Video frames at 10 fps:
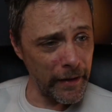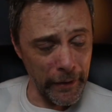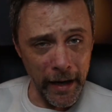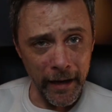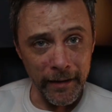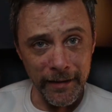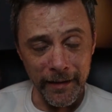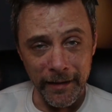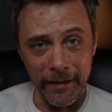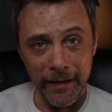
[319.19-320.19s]
that
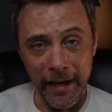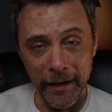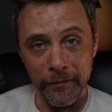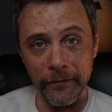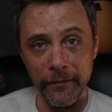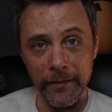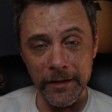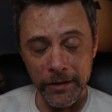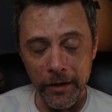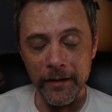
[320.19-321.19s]
I have
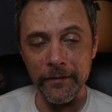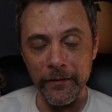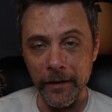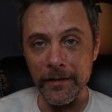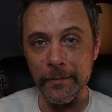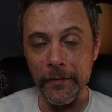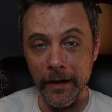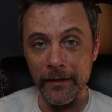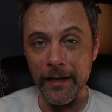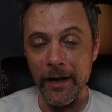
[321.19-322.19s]
started to figure some
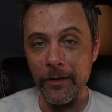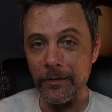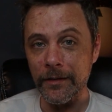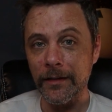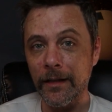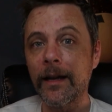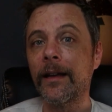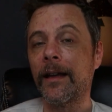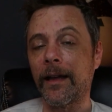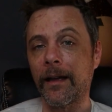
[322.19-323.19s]
things out,
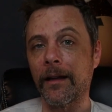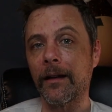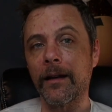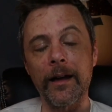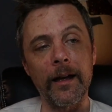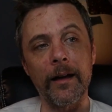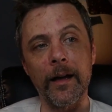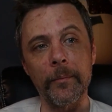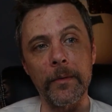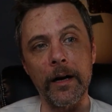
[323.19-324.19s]
and
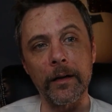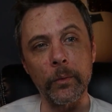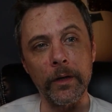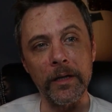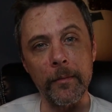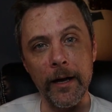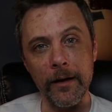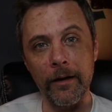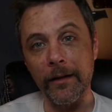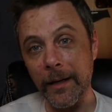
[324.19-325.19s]
I'm on what you might
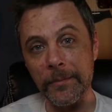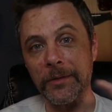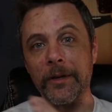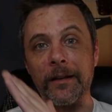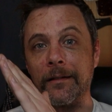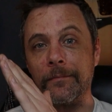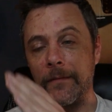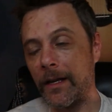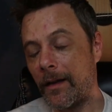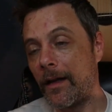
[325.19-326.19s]
call an upswing.
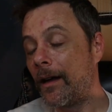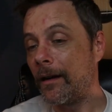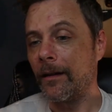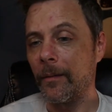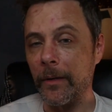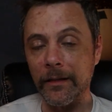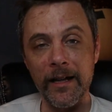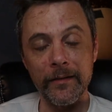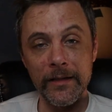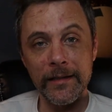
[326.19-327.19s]
And a
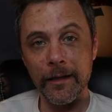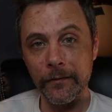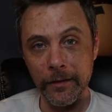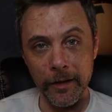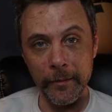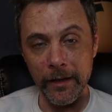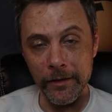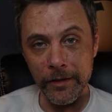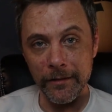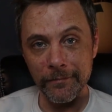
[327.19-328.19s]
lot of it's
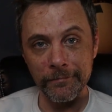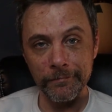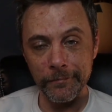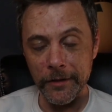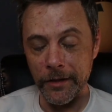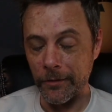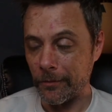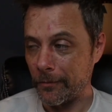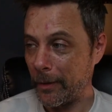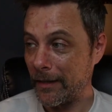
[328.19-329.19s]
self-determination
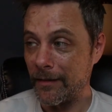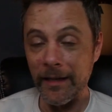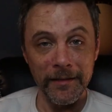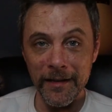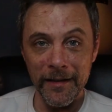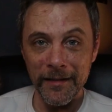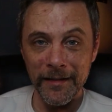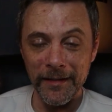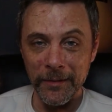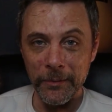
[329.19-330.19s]
to be done
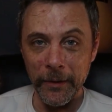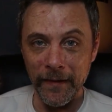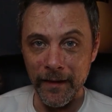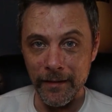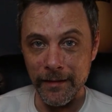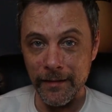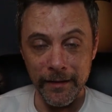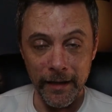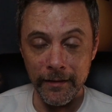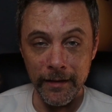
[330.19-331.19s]
with this
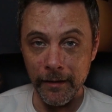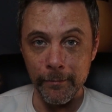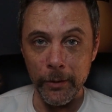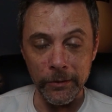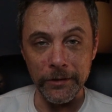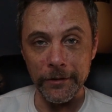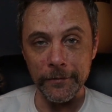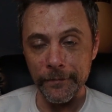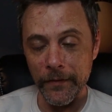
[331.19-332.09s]
10-ton boulder.